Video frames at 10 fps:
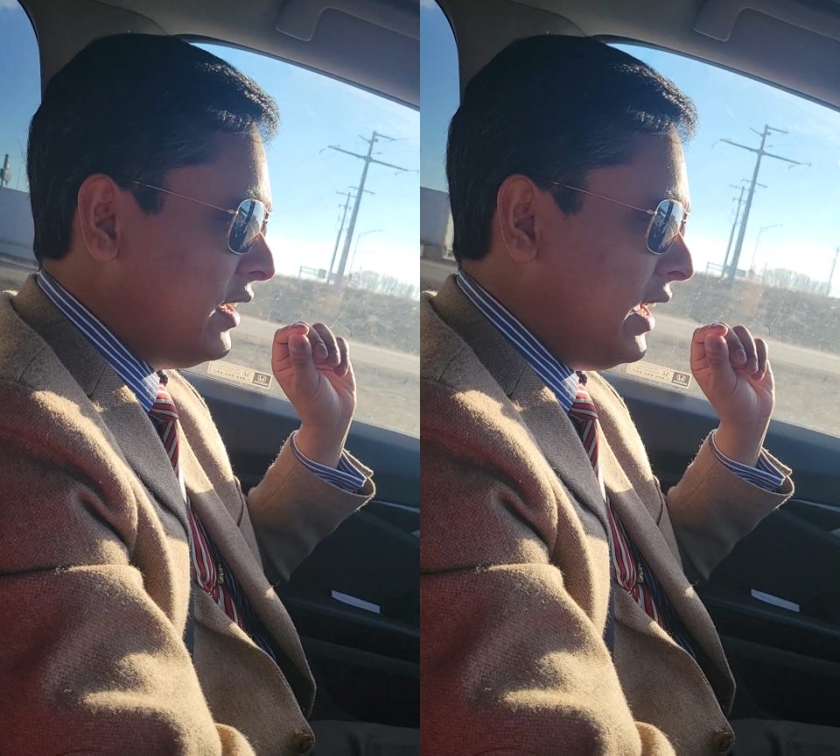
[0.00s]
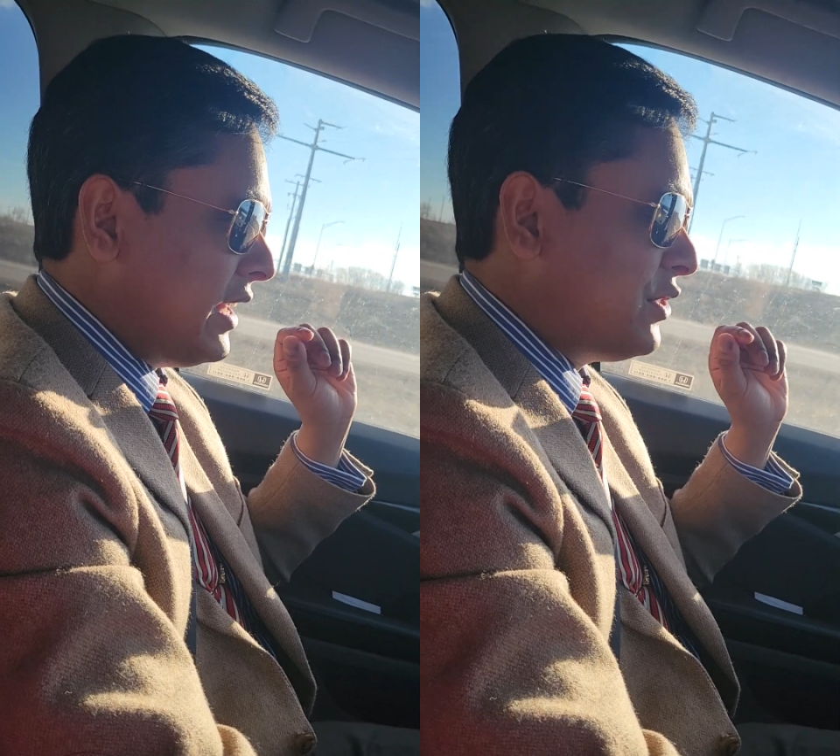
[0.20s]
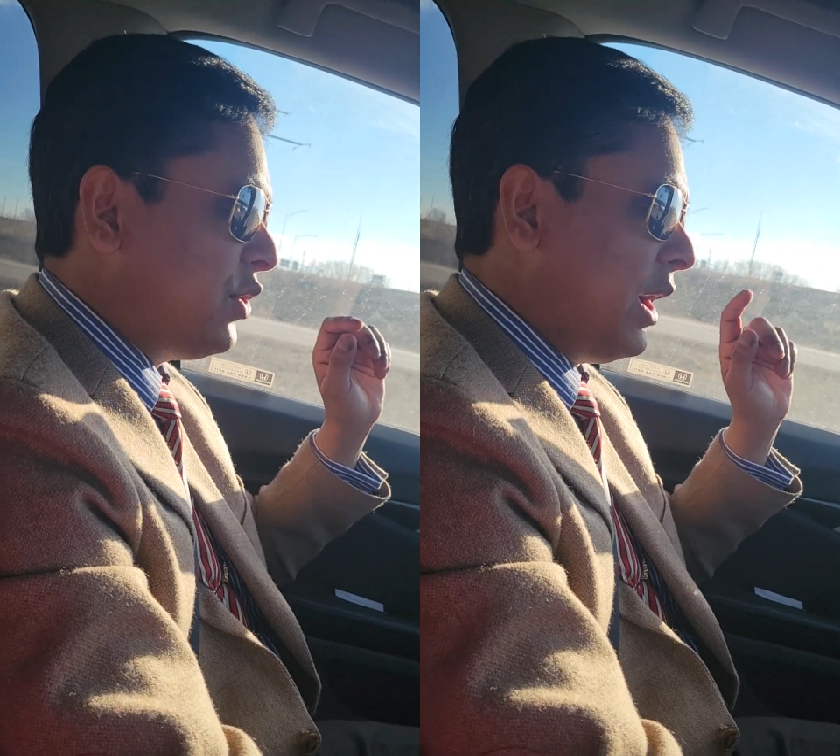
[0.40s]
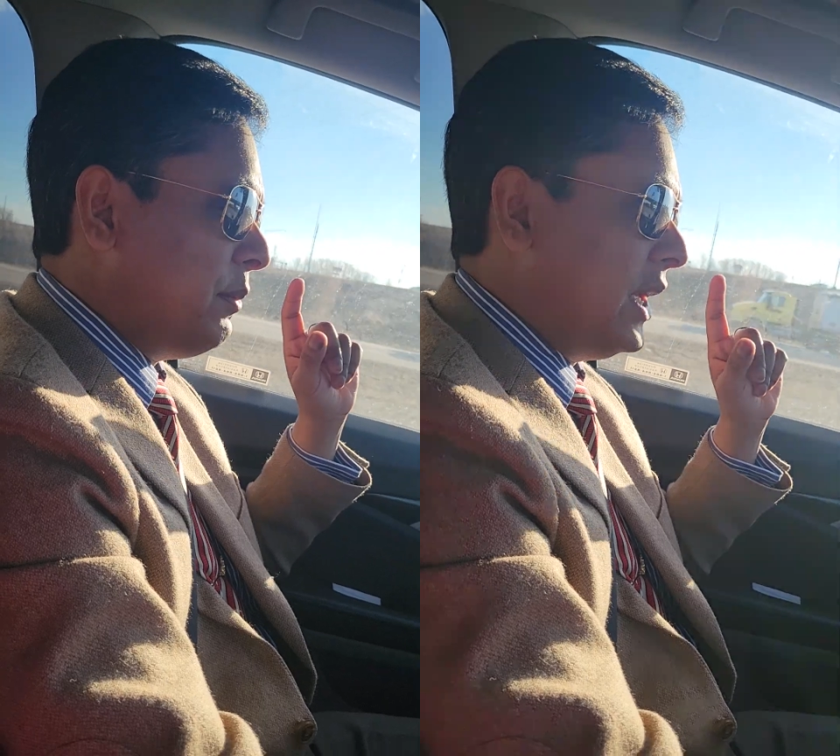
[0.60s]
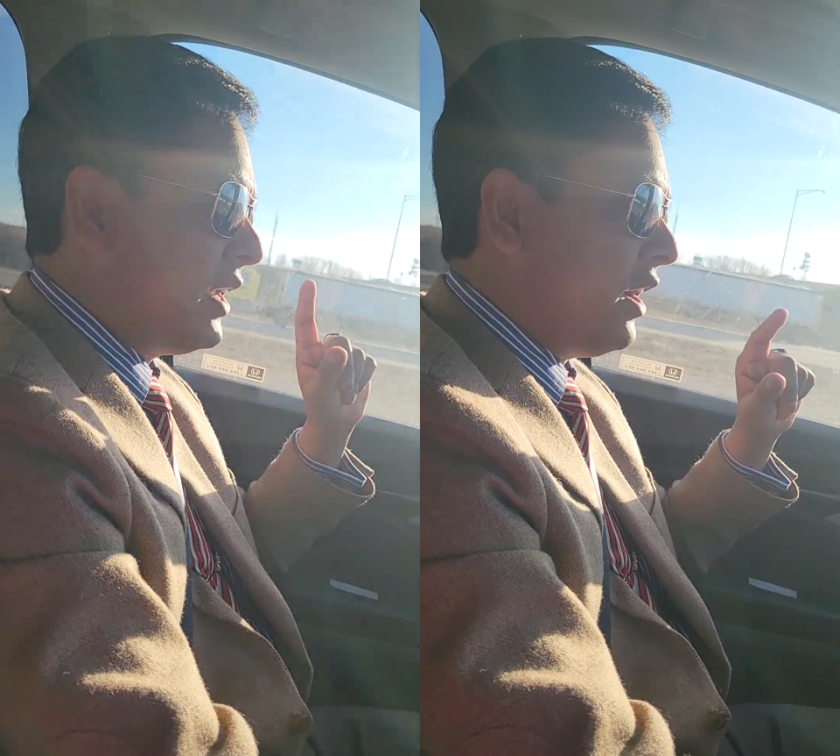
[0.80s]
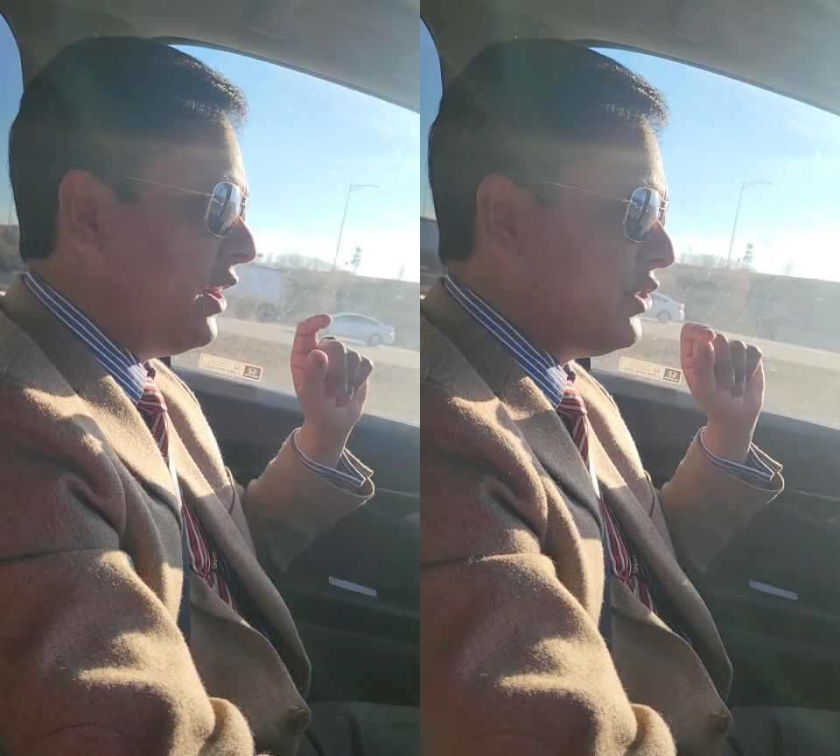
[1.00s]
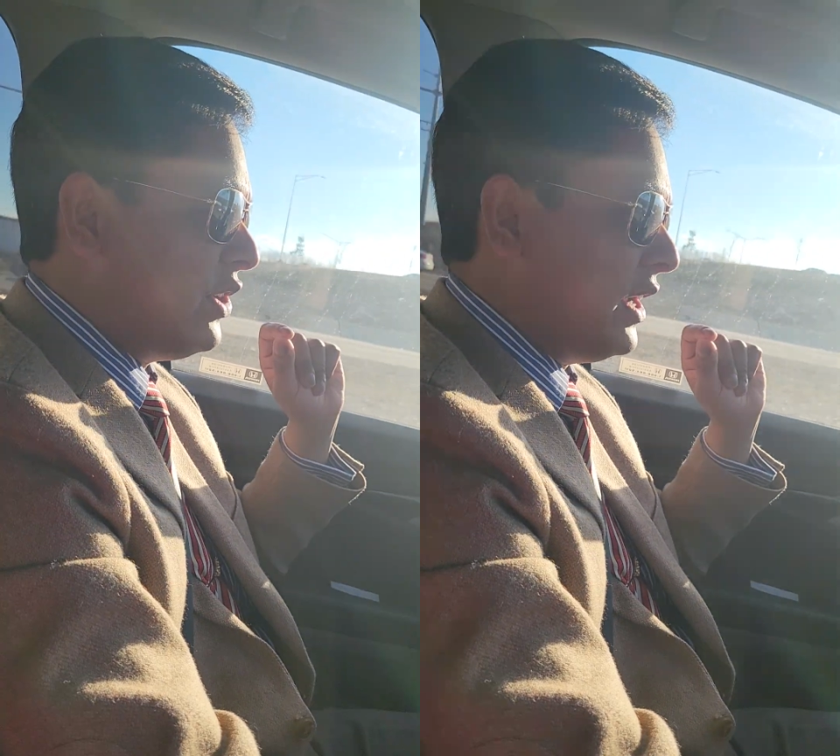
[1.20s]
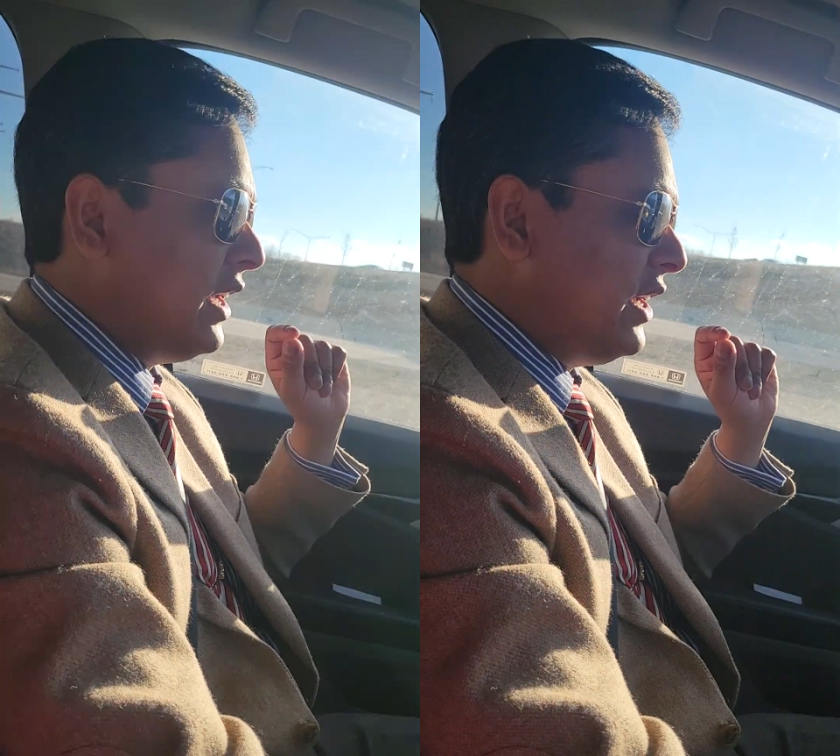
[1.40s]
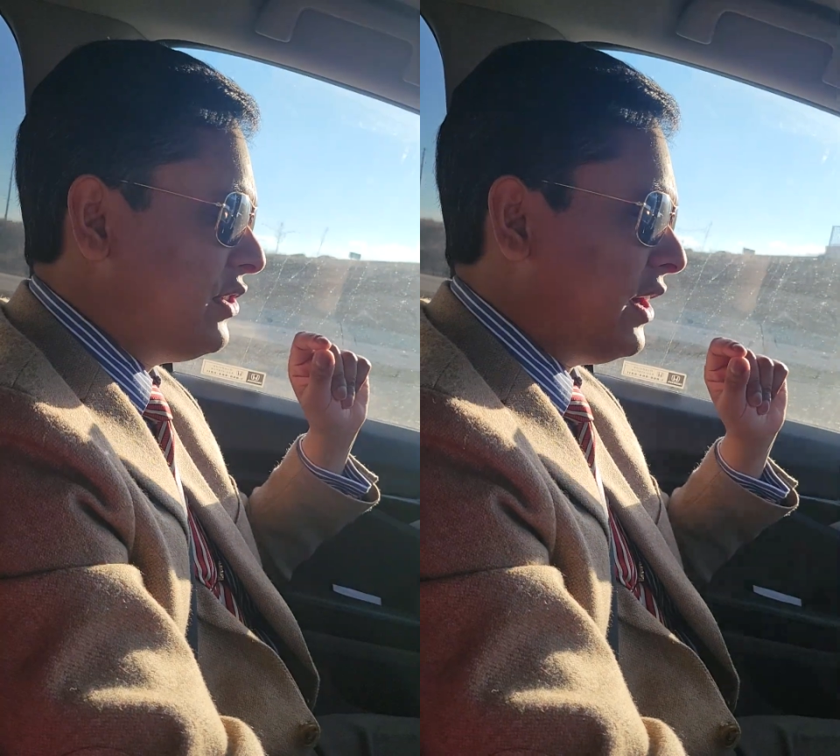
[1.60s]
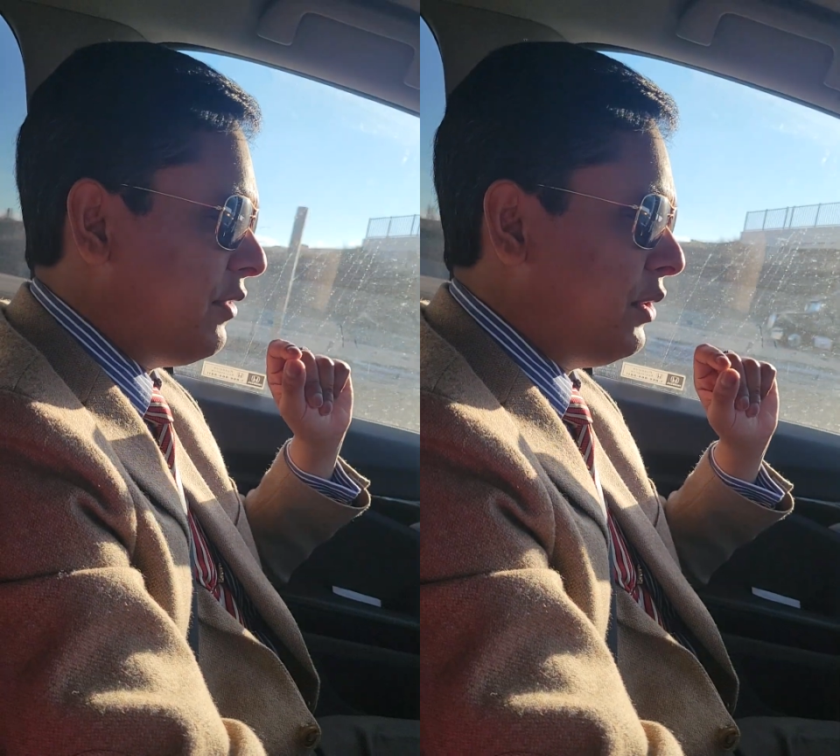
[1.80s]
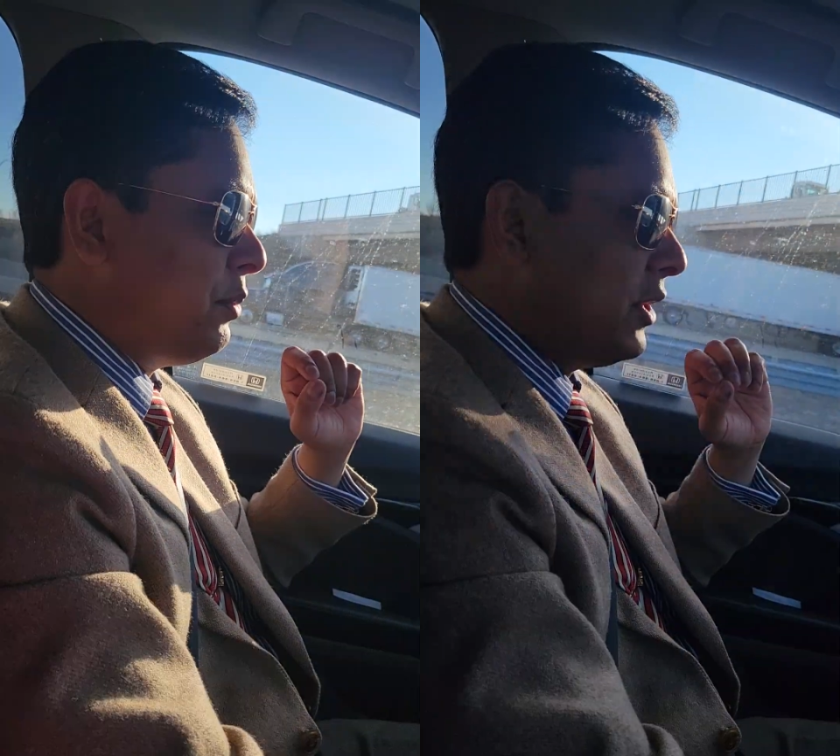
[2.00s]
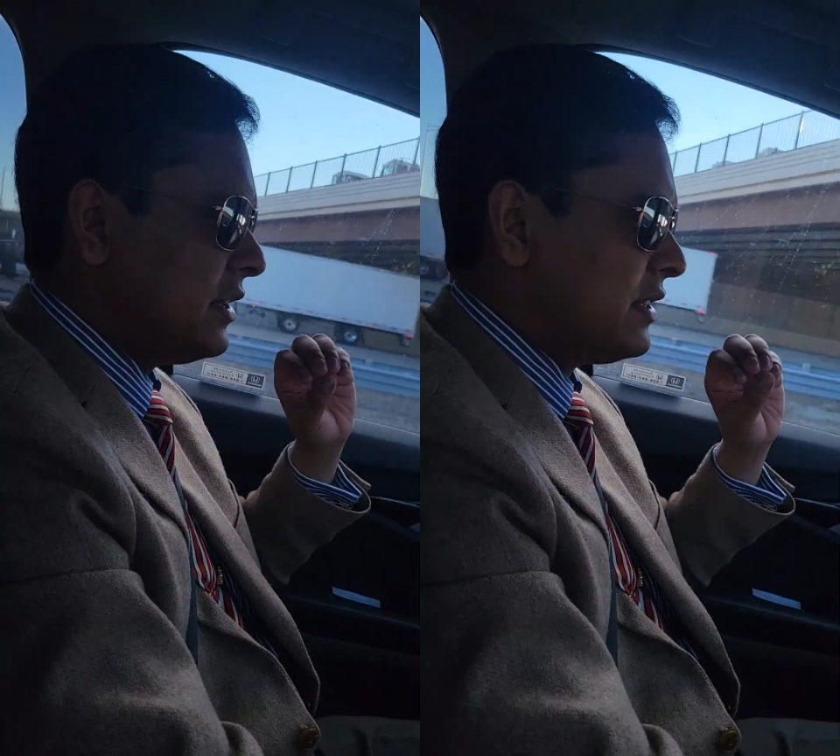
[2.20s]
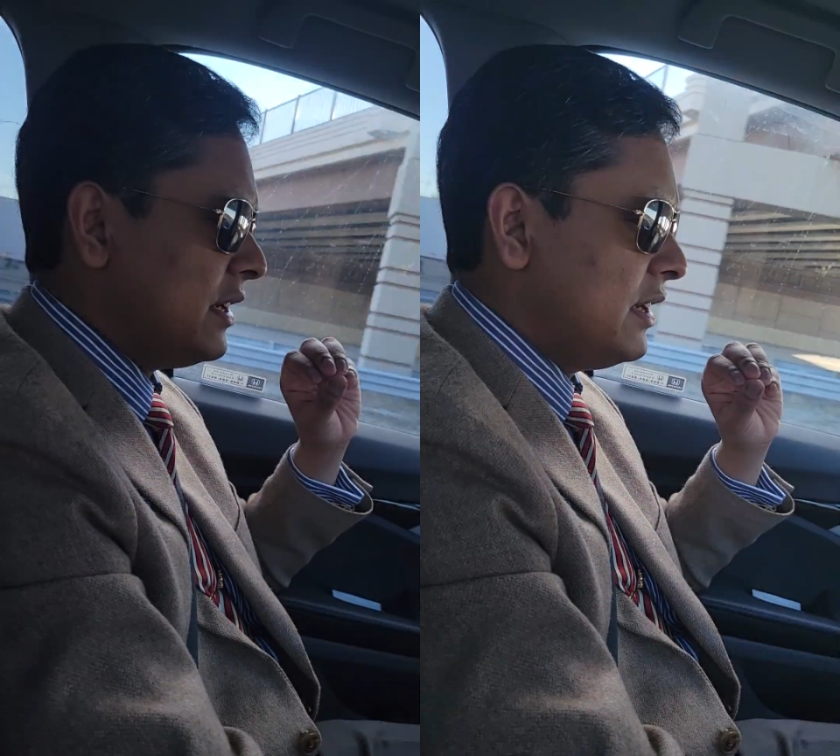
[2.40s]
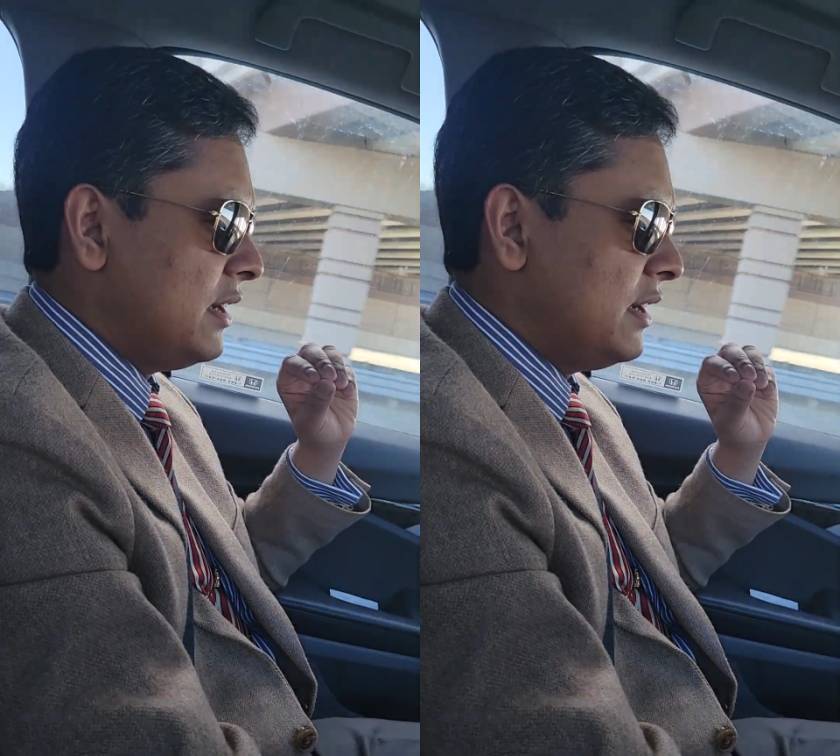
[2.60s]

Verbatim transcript: And so I'm encouraging each and every person